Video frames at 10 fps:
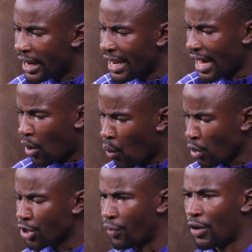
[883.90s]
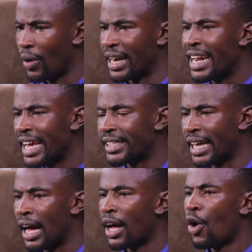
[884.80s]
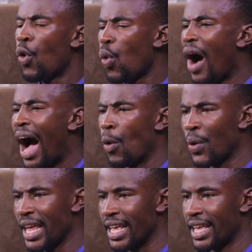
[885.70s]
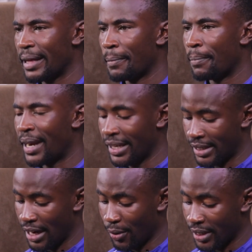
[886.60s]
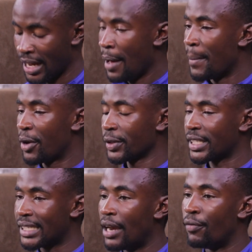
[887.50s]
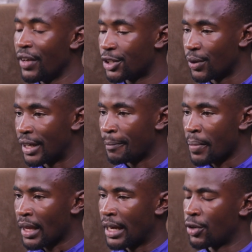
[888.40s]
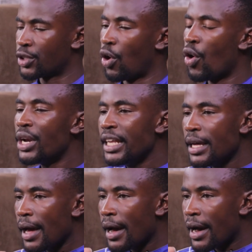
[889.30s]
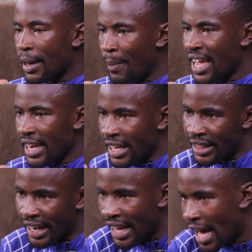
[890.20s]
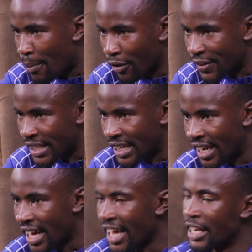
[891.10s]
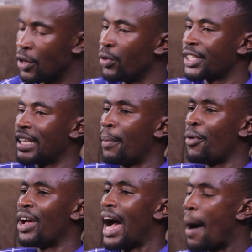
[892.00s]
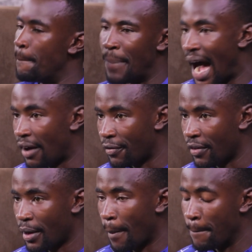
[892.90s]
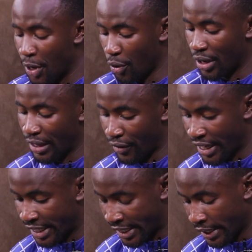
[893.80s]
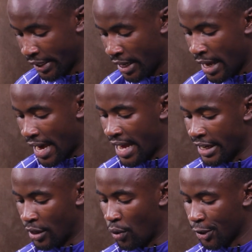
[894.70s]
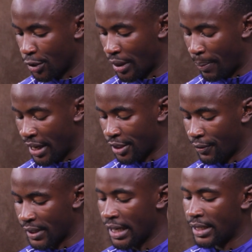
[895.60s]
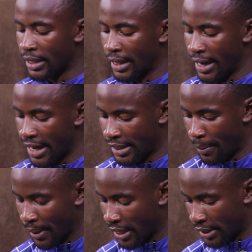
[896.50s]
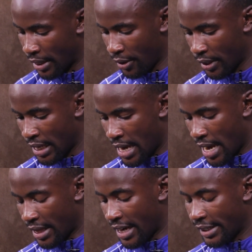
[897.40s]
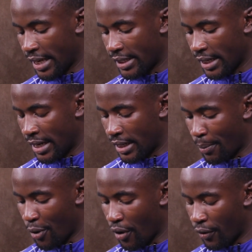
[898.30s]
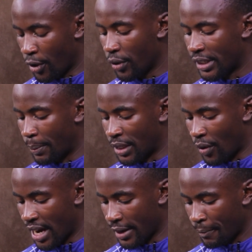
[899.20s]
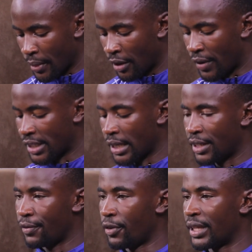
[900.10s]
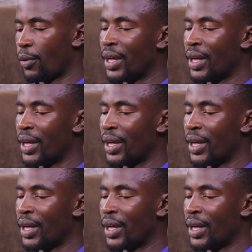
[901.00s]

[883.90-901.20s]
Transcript: lay a hold of our nature, who are we? Praise the Lord. Because salvation cannot only remain in the realm of sin. It goes somewhere above, beyond even sin, and it goes to the place of changing the nature. Praise the Lord. And then he says in the book of Luke, chapter 1, verse 34,